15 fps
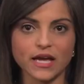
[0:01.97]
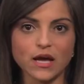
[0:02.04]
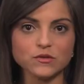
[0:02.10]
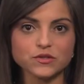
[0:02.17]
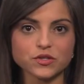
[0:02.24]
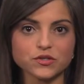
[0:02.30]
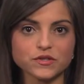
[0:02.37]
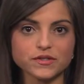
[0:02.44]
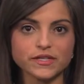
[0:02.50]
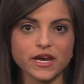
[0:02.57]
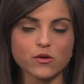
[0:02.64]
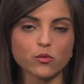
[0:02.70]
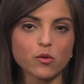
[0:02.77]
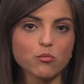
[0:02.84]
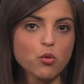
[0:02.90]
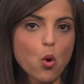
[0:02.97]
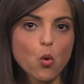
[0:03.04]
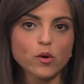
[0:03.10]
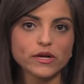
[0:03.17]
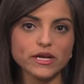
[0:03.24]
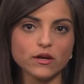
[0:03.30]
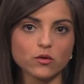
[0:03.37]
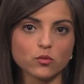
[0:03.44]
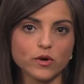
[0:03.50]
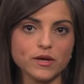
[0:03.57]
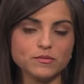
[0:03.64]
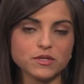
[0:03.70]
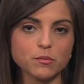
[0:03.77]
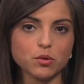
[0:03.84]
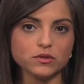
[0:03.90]
Counselors say reporting a
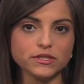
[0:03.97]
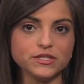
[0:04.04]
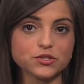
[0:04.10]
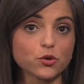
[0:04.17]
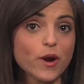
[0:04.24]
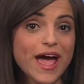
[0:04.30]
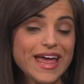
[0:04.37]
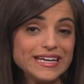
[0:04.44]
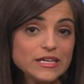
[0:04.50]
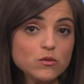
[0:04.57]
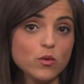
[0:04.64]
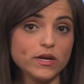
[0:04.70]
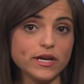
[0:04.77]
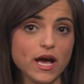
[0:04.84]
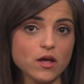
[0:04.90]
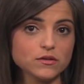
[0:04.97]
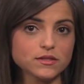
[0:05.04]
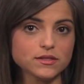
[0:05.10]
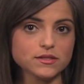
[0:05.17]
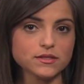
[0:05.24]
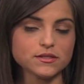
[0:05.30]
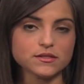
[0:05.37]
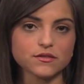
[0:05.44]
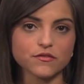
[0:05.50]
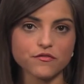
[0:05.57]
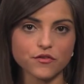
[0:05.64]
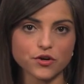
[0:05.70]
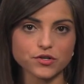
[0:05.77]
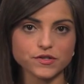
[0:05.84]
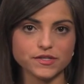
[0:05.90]
rape to police or anyone else is the
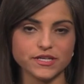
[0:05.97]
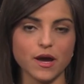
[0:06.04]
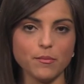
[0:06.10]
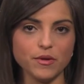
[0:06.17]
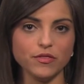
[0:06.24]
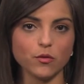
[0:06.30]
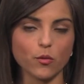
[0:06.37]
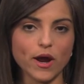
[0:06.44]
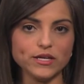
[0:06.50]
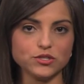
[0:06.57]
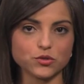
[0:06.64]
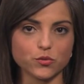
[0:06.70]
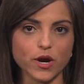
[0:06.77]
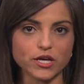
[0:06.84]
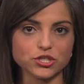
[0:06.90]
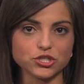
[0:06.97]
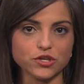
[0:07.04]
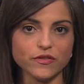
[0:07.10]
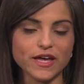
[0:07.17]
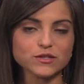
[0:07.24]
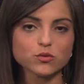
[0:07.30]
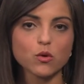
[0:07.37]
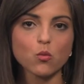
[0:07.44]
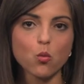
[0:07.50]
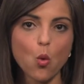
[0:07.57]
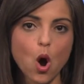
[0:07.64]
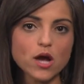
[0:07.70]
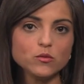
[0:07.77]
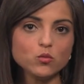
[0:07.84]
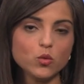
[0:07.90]
first step in the right direction. That's what
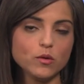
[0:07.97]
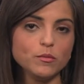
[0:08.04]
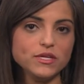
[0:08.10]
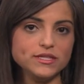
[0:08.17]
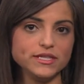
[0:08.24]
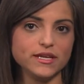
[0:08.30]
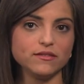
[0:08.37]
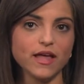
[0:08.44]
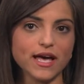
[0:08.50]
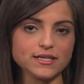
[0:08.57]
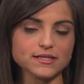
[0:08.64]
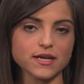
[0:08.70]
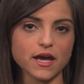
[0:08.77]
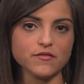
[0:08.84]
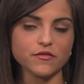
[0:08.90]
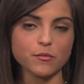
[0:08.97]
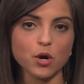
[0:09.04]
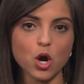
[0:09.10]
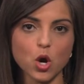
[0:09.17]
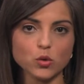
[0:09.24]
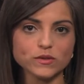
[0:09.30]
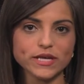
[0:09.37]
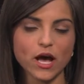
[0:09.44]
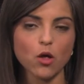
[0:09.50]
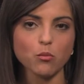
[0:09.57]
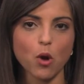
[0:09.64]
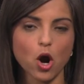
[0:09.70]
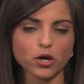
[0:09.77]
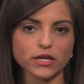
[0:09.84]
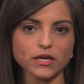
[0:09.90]
one woman did last night from a
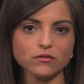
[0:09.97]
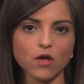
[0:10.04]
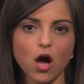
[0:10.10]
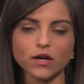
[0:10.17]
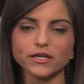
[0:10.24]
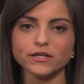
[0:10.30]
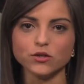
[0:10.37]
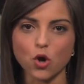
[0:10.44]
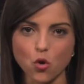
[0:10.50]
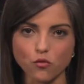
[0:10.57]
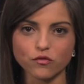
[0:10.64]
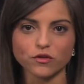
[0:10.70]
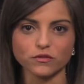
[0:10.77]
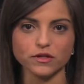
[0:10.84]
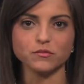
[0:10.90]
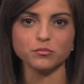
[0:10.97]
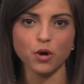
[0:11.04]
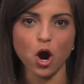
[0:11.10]
hotel parking lot in Overland